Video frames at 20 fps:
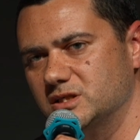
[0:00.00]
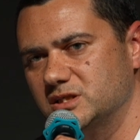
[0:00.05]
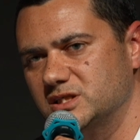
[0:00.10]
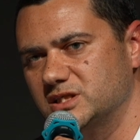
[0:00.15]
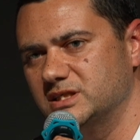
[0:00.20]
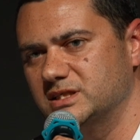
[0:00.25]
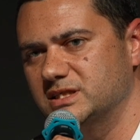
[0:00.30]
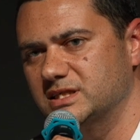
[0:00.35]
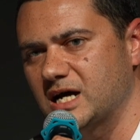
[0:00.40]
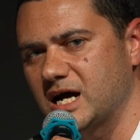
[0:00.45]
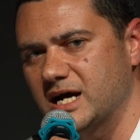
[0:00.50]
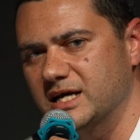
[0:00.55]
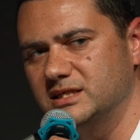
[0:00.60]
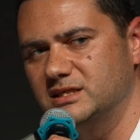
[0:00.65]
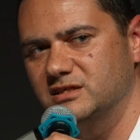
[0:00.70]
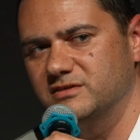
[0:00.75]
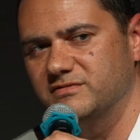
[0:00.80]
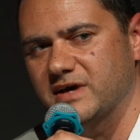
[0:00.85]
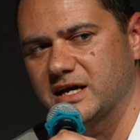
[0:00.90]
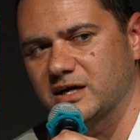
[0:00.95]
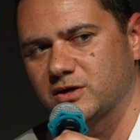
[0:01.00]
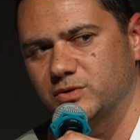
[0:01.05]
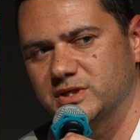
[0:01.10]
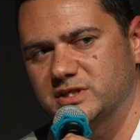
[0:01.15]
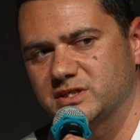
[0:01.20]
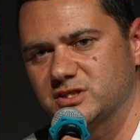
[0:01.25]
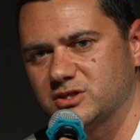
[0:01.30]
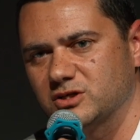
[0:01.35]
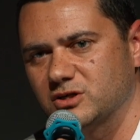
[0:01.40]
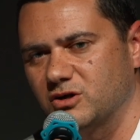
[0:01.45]
She's tied to that
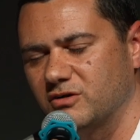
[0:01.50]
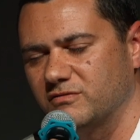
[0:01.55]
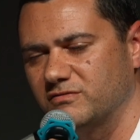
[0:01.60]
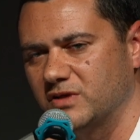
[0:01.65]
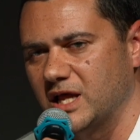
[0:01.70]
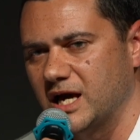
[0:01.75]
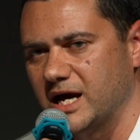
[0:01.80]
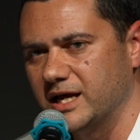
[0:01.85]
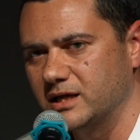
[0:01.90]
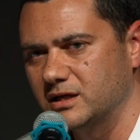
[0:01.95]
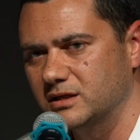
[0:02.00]
question of